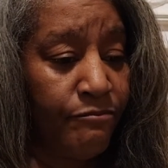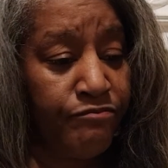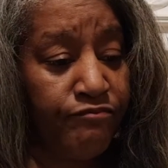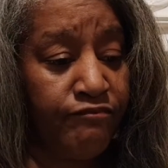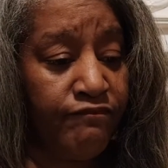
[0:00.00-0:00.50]

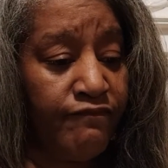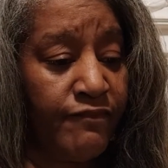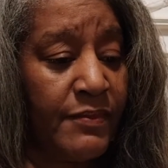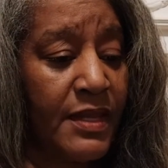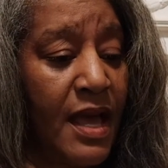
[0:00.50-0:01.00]

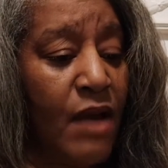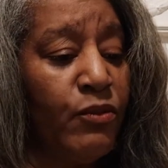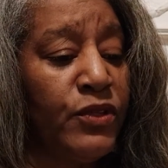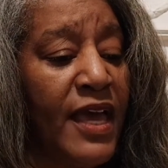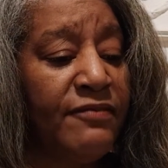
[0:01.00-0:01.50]
I
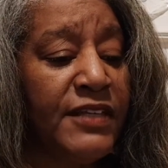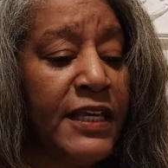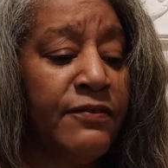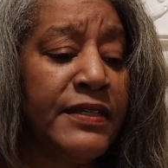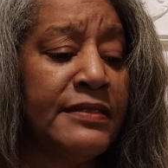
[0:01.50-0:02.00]
won't have to
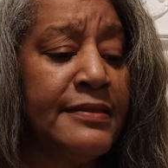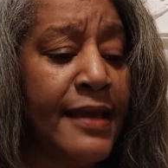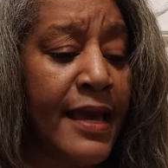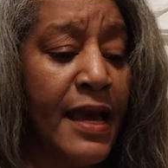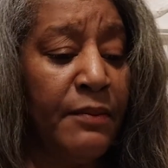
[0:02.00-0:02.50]
give a
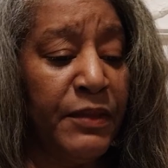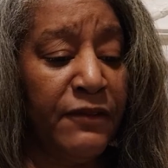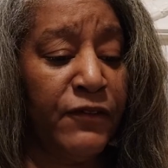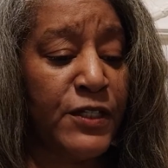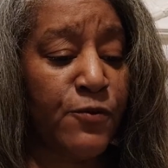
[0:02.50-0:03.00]
damn
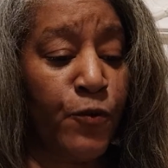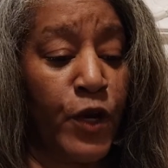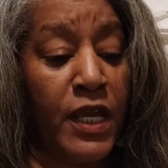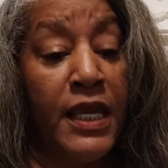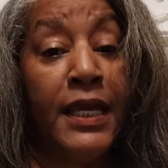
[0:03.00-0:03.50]
if it's for
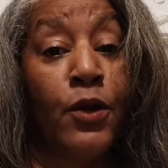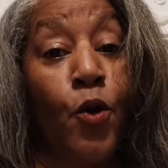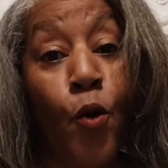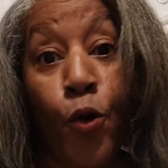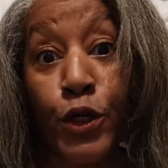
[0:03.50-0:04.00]
here
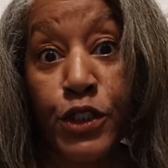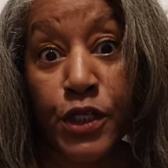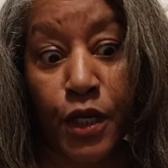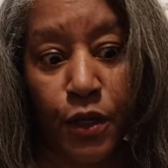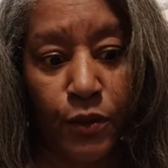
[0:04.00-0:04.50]
or to
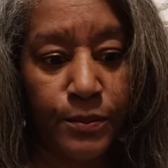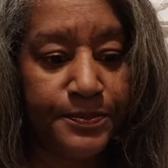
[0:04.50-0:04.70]
go.